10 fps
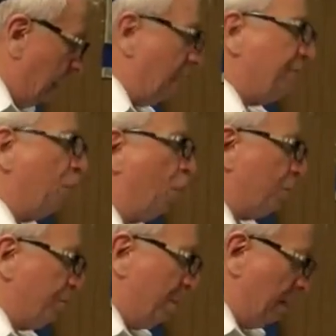of
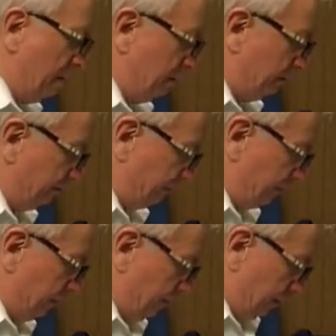Chokmah,
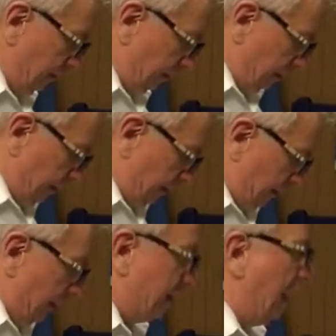
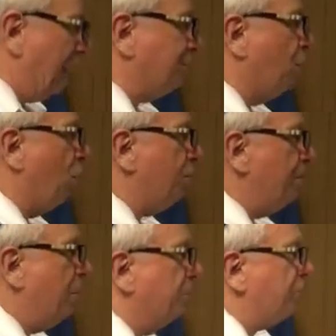that God's
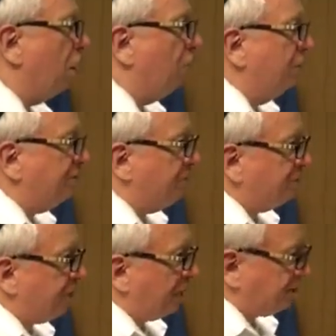Chokmah was always
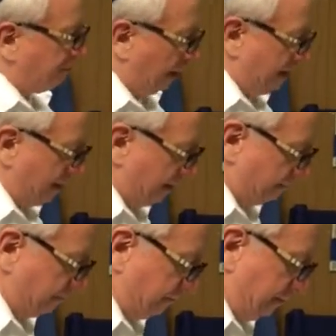possessed by
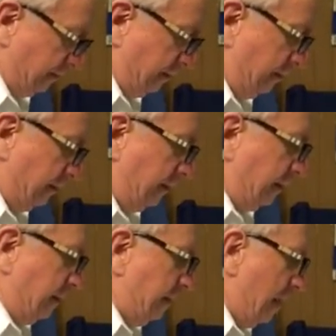him.
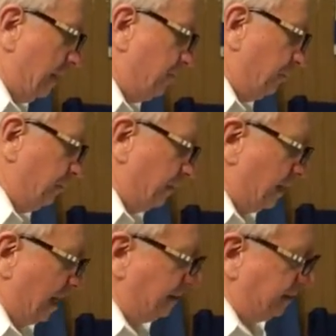Now, during the
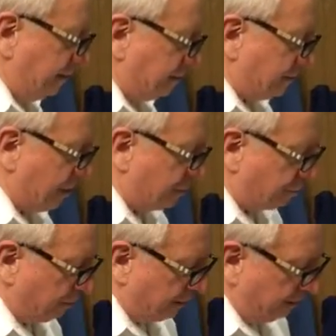19th
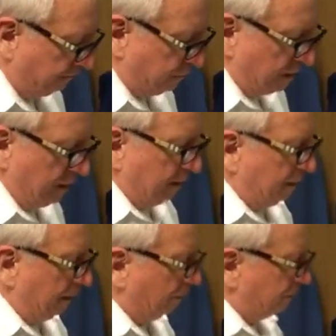century,
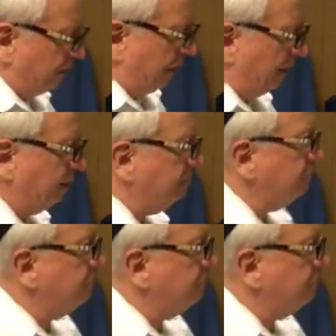there was a